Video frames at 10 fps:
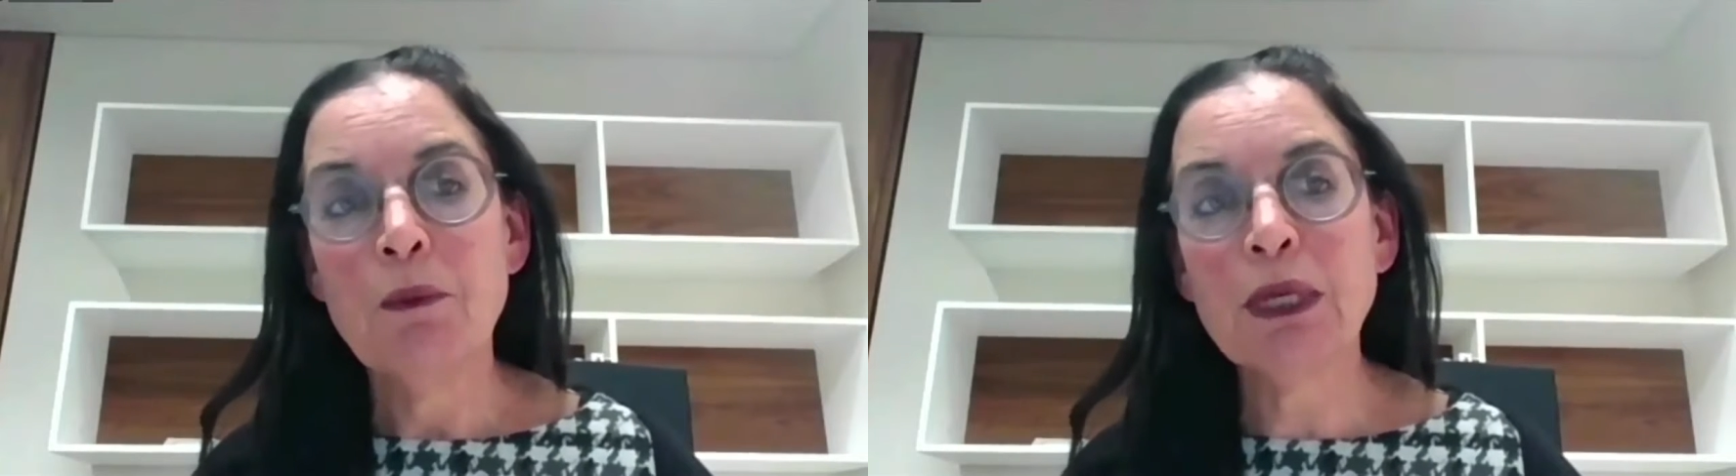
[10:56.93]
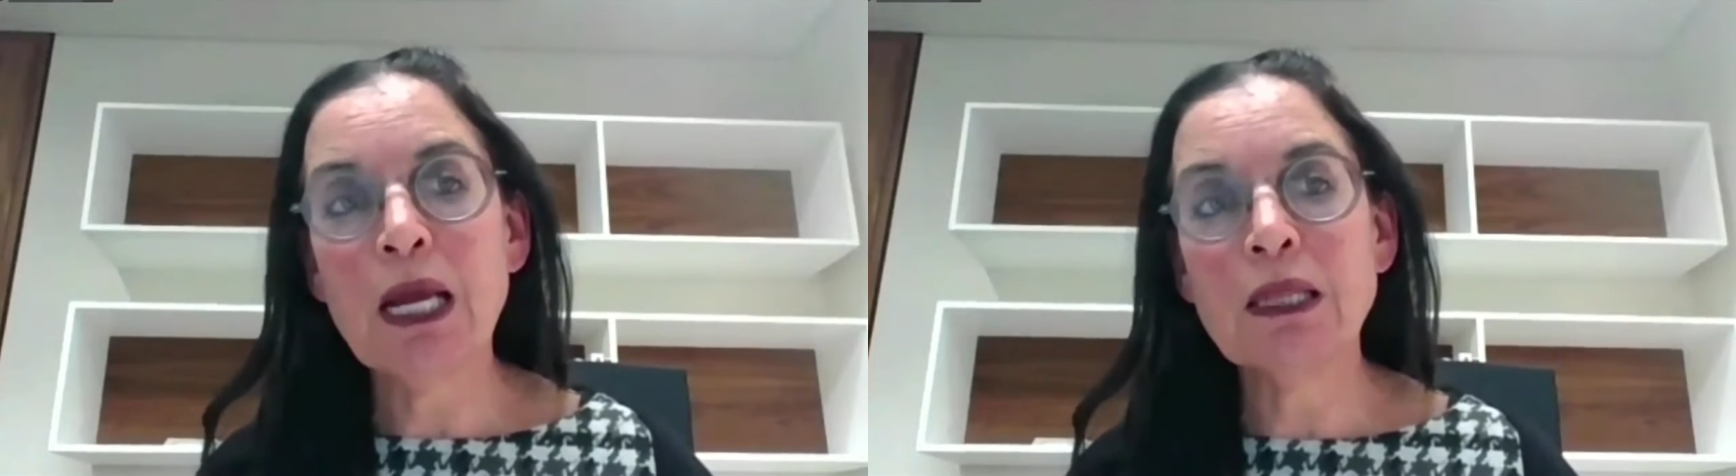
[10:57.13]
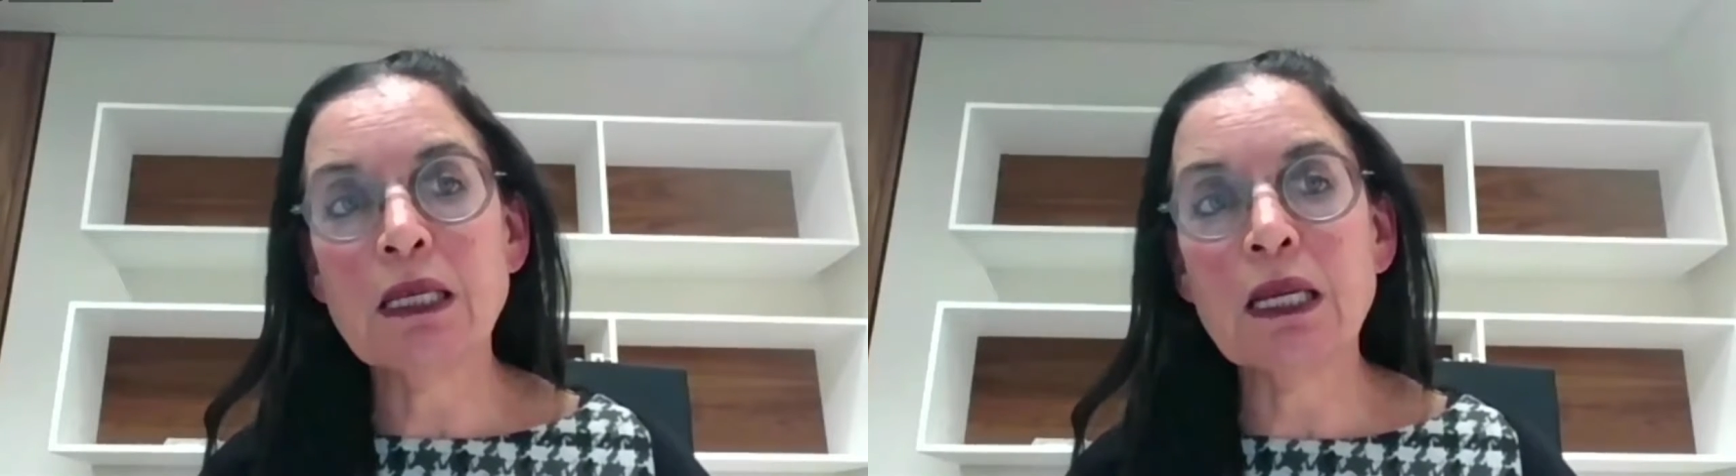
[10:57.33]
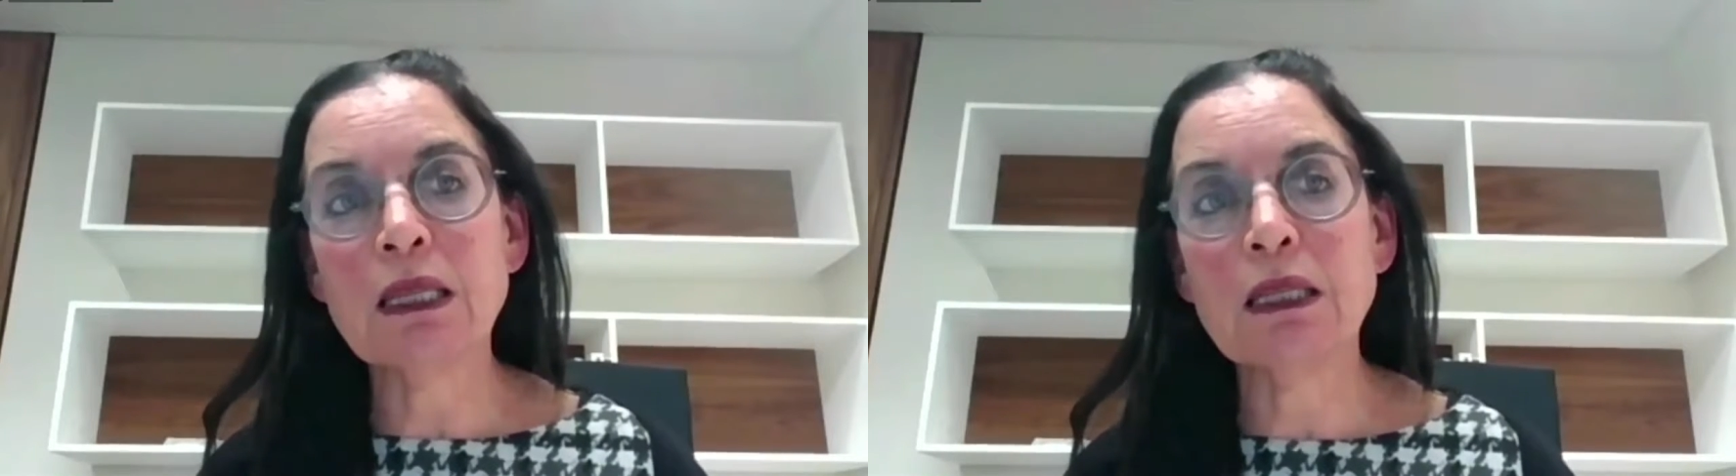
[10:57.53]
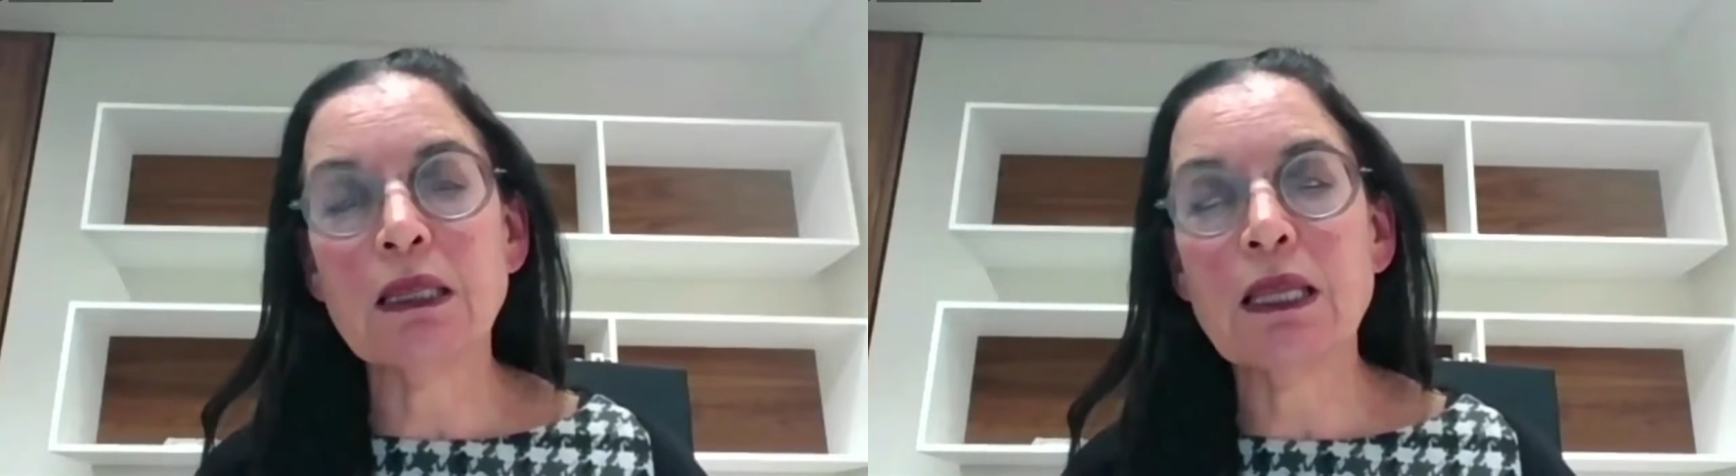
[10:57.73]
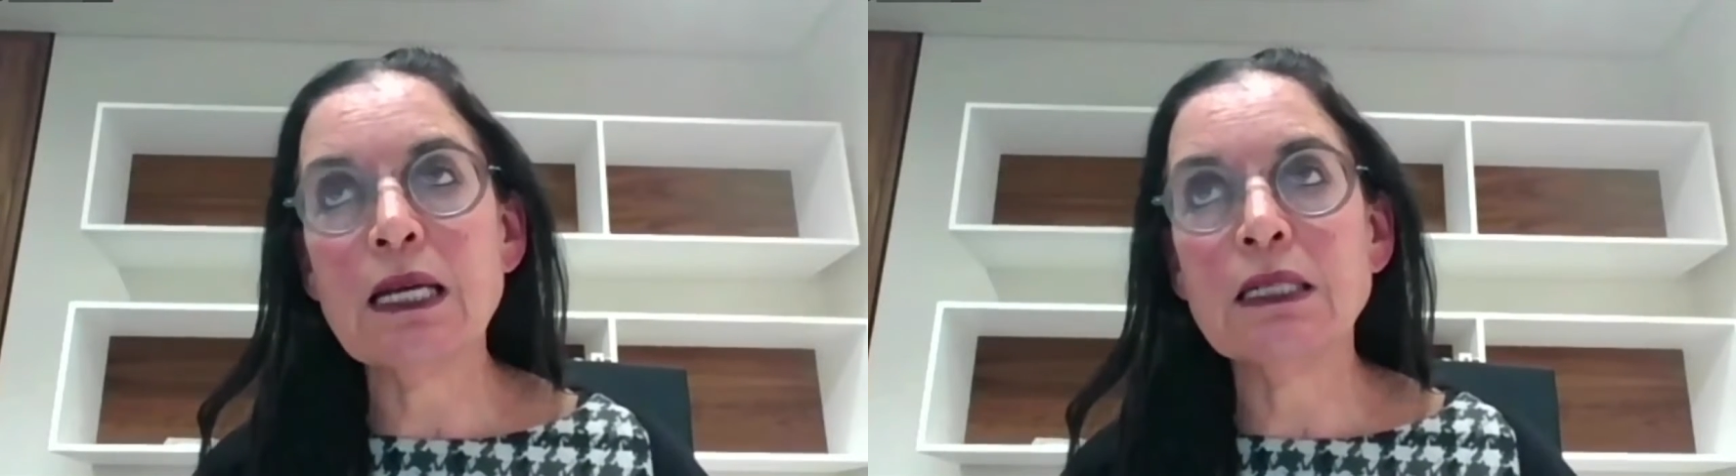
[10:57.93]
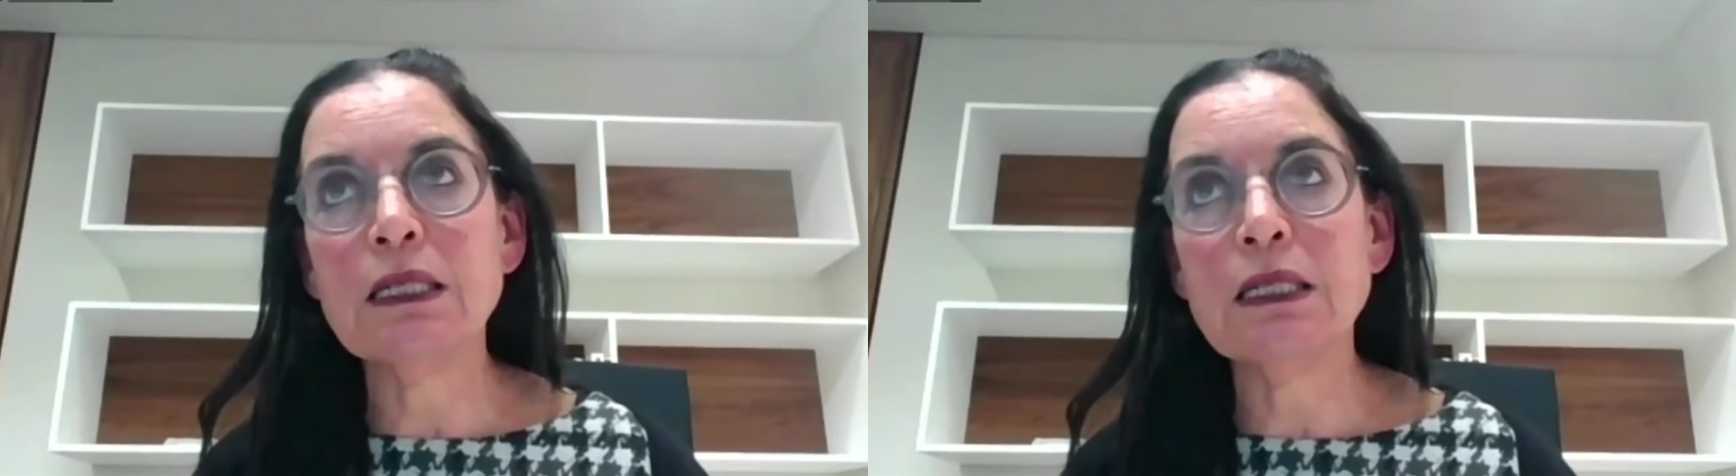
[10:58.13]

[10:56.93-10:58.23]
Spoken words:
But I think that